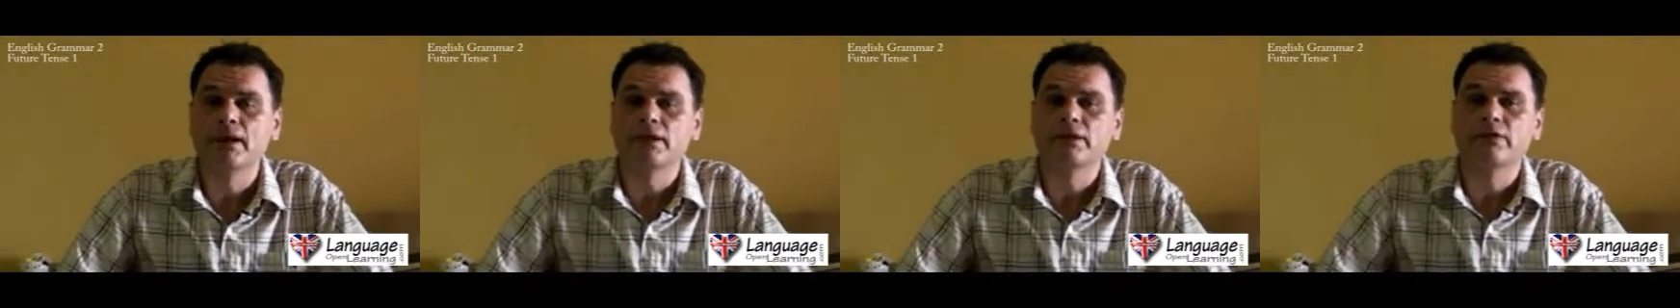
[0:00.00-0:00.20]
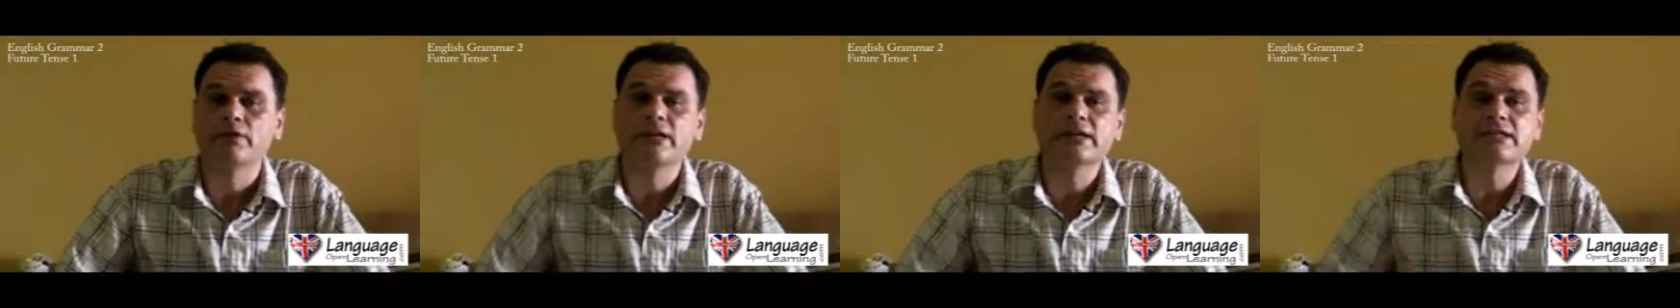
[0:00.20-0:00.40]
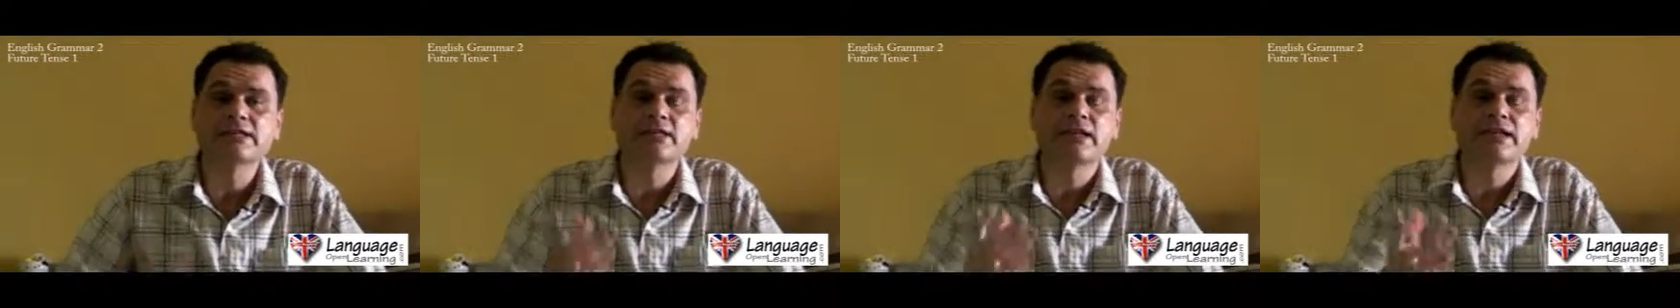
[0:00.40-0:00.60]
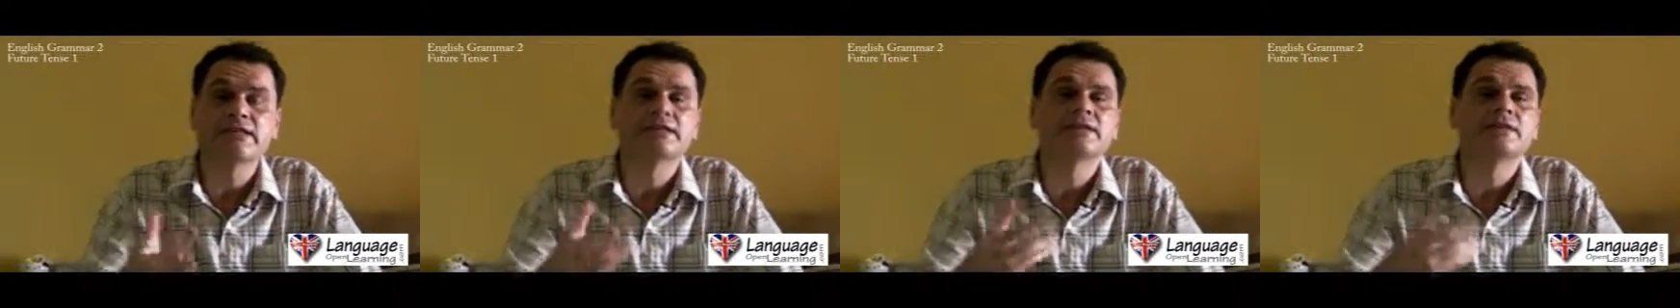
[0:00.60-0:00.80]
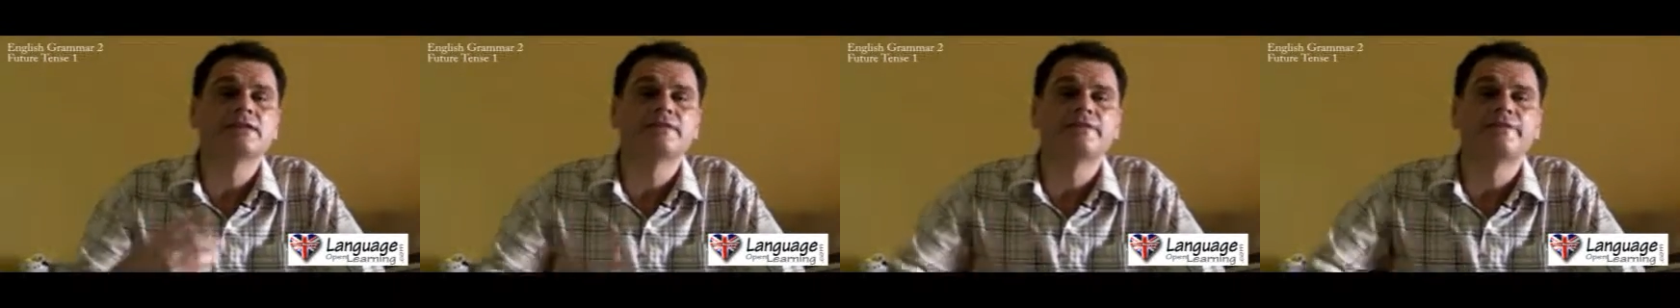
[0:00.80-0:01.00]
Now this
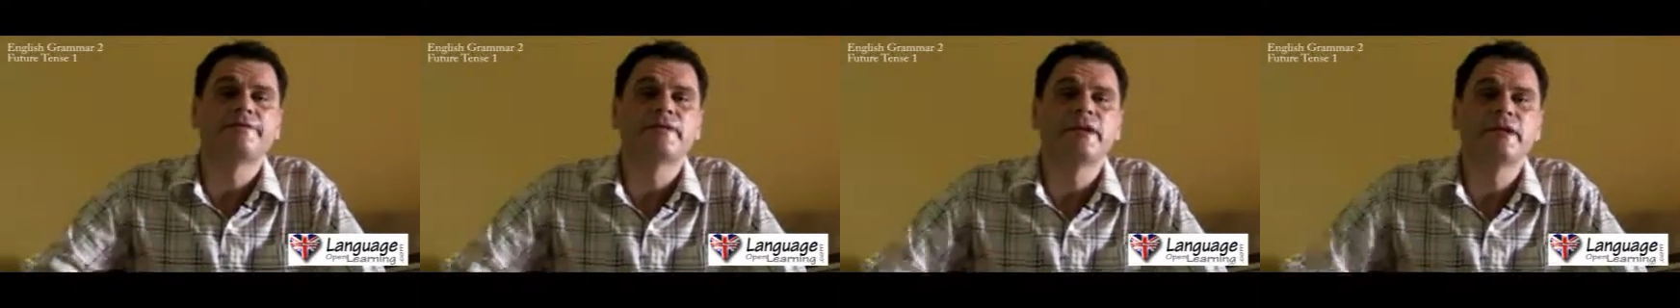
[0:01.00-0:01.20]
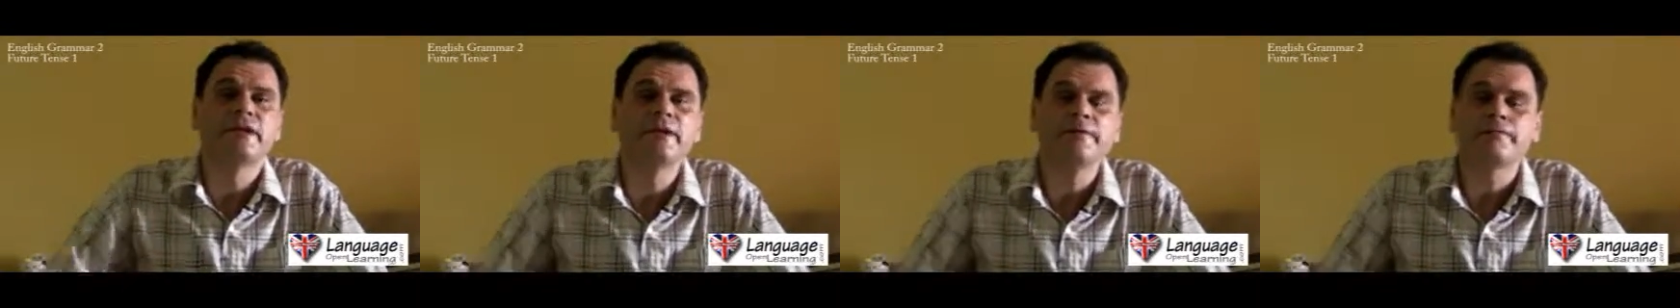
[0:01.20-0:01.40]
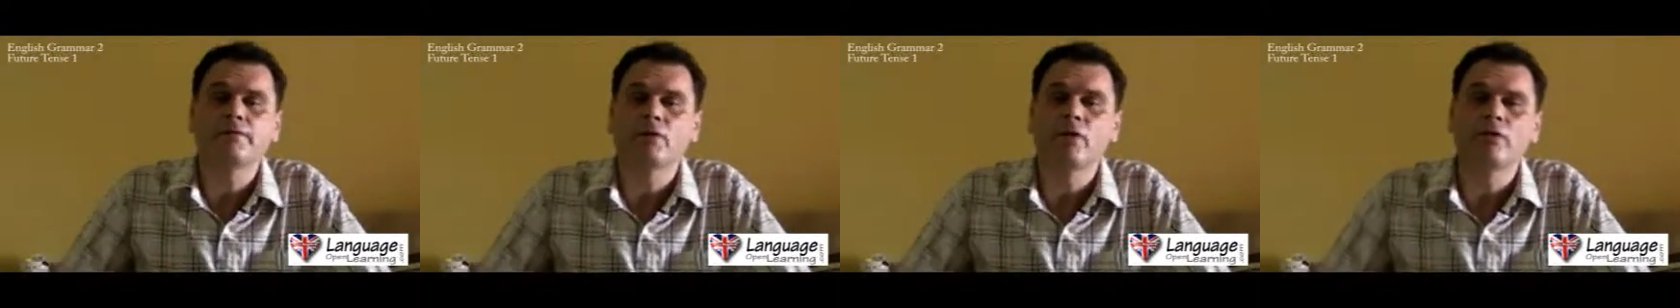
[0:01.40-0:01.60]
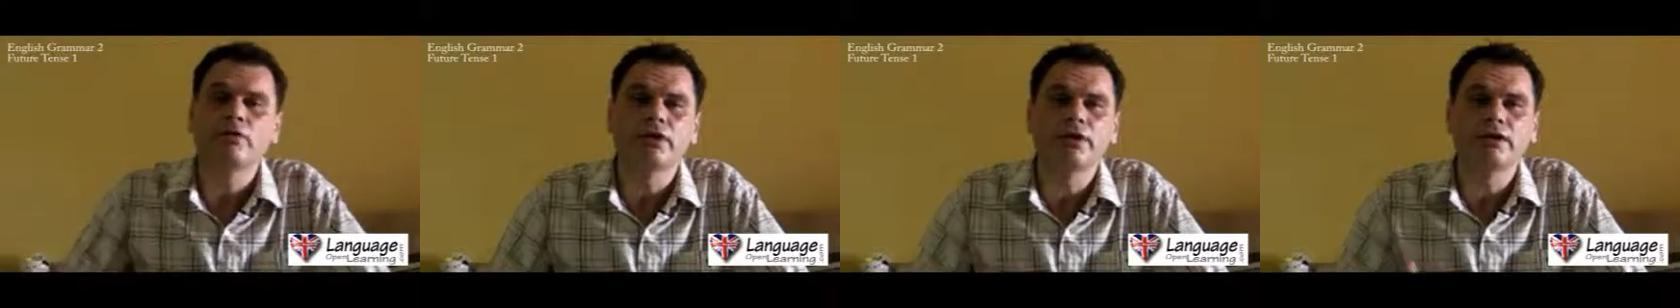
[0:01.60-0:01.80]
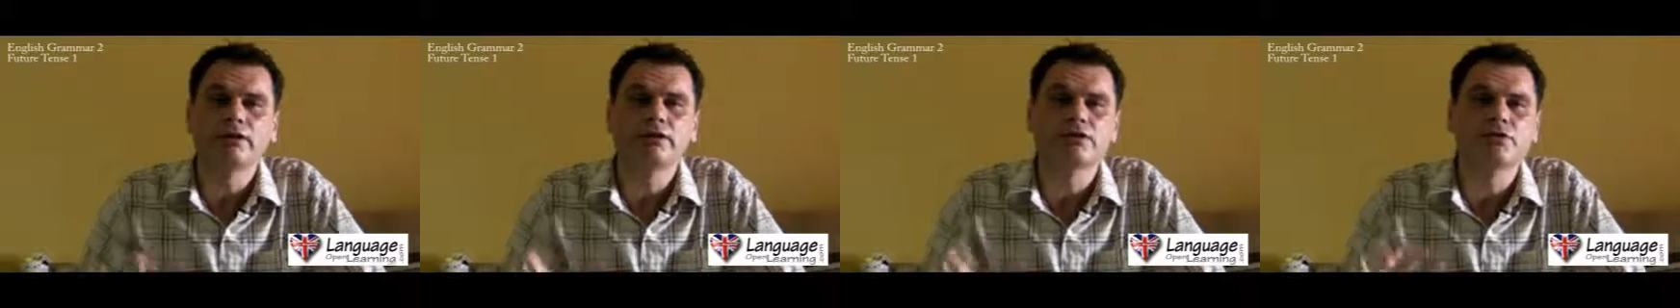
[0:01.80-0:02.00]
lesson is free, all
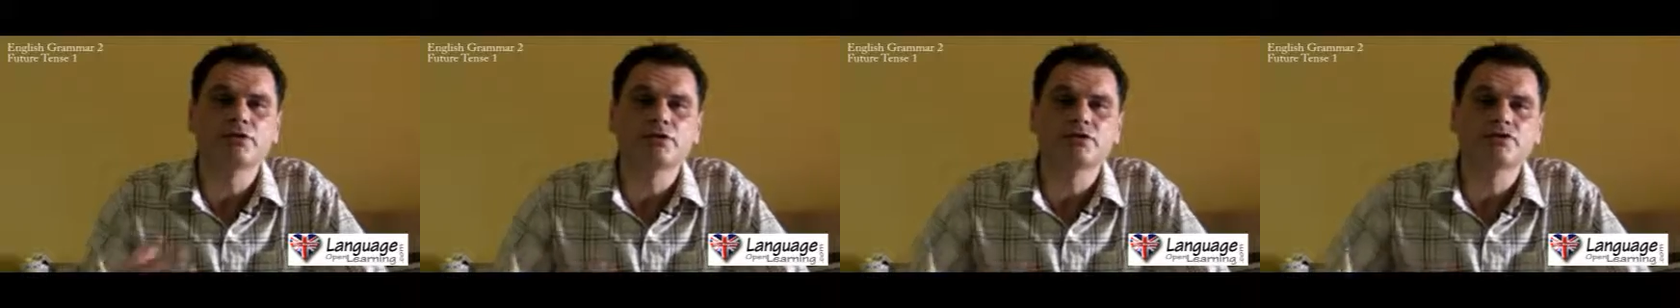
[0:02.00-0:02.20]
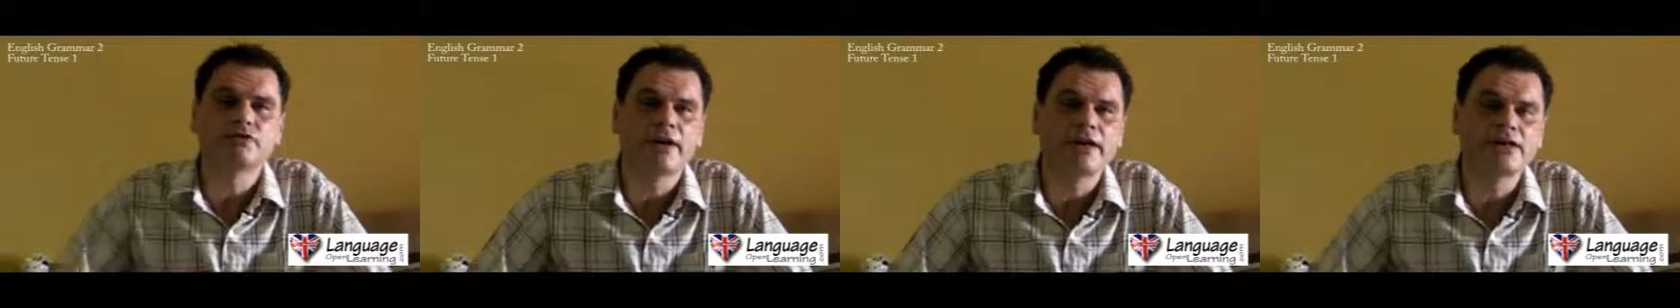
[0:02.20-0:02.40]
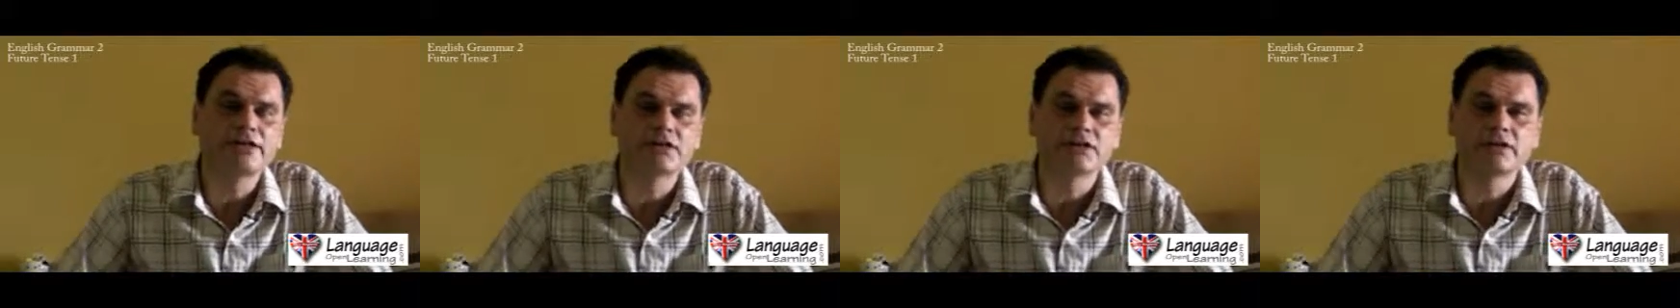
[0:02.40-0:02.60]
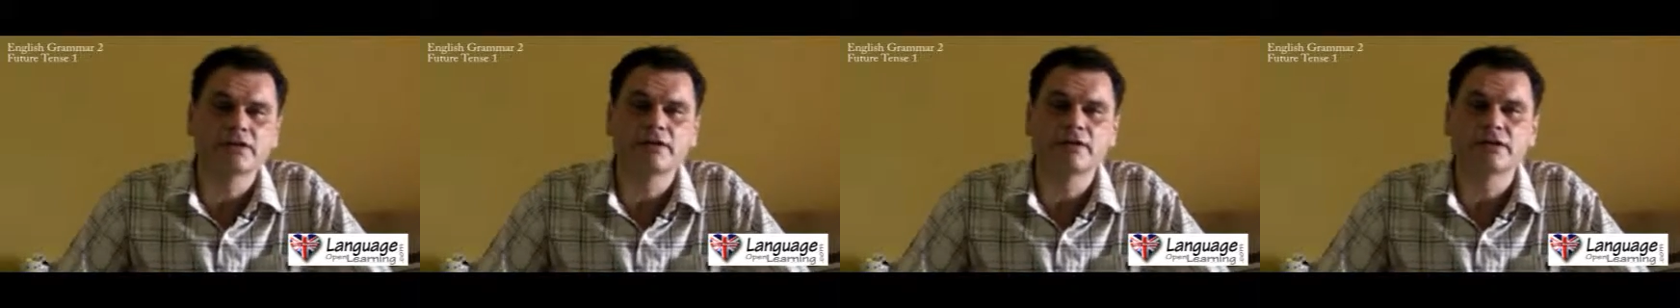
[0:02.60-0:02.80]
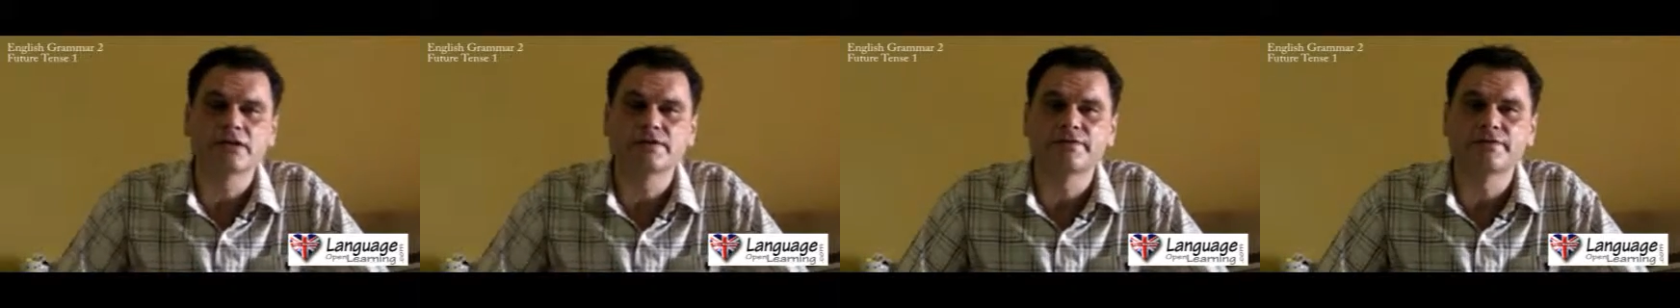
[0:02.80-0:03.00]
you need to do is
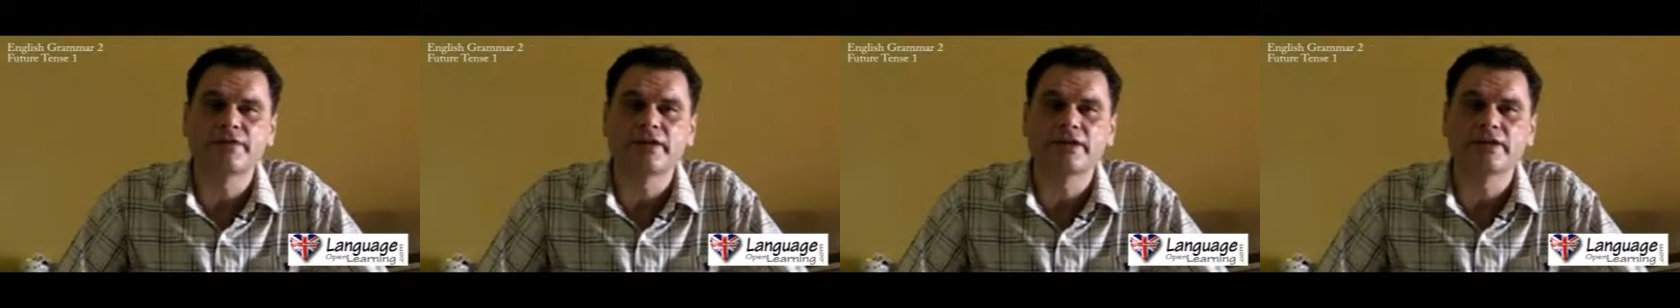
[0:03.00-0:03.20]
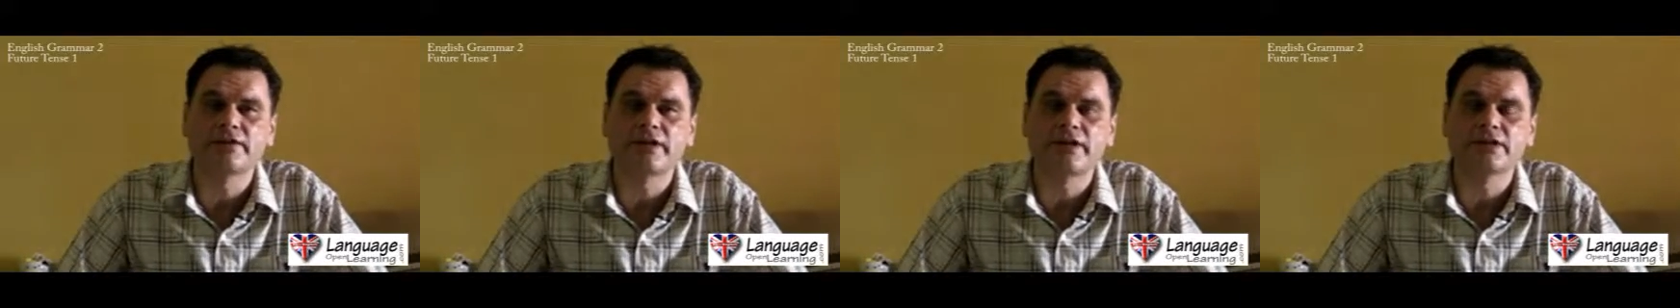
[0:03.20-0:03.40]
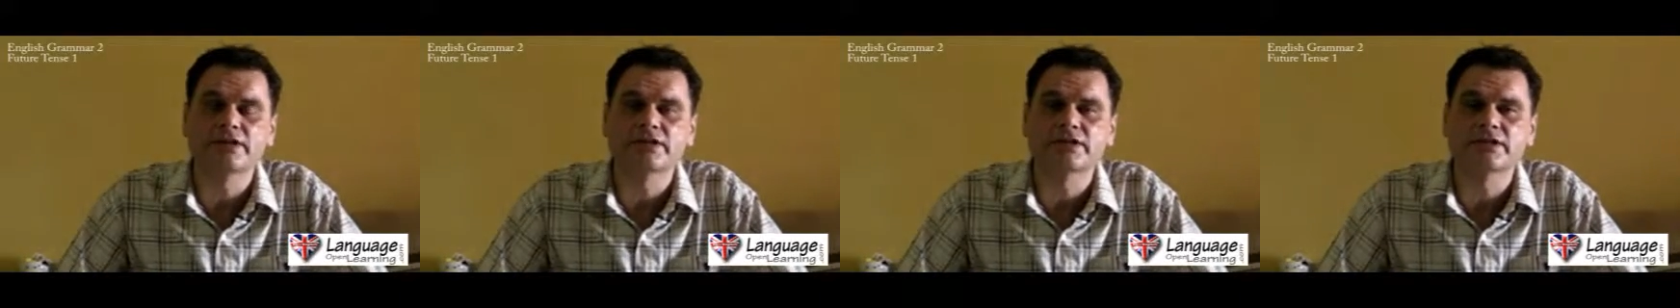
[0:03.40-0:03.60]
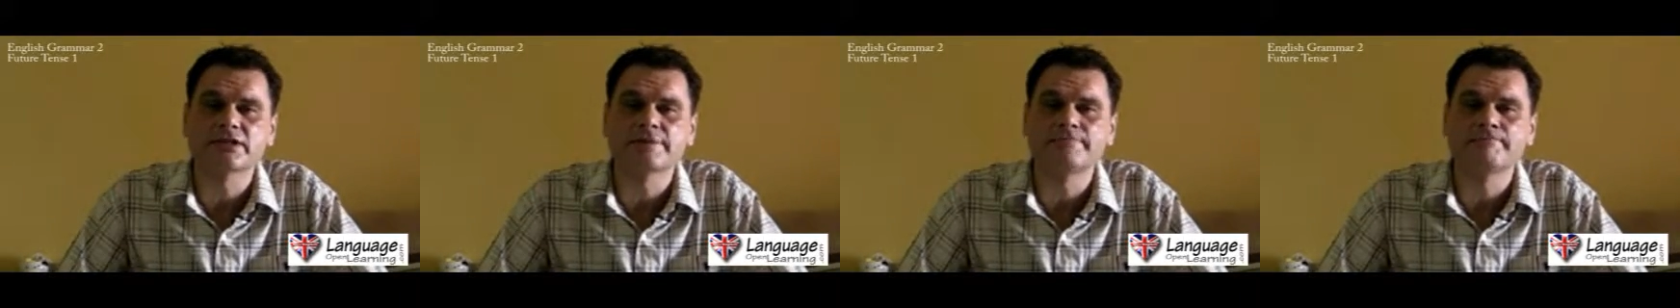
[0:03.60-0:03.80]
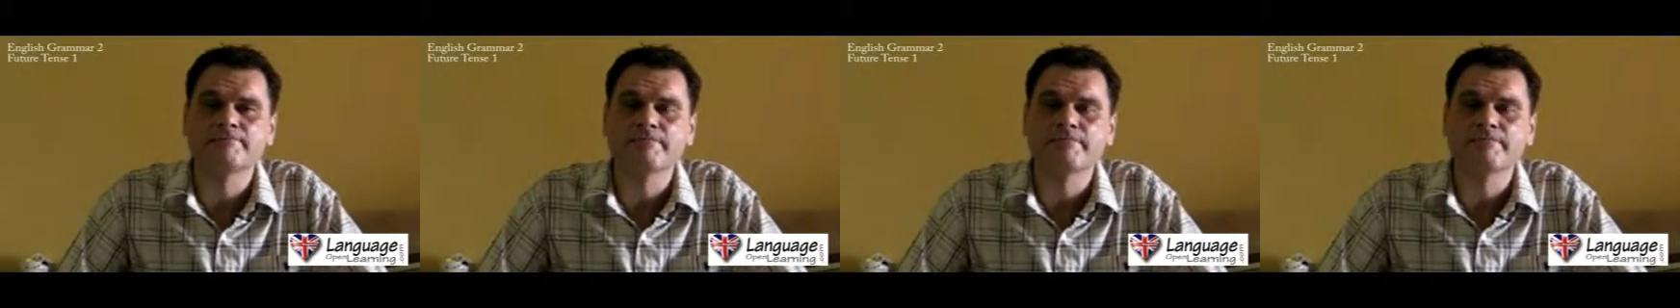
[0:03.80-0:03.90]
register, it's free to register,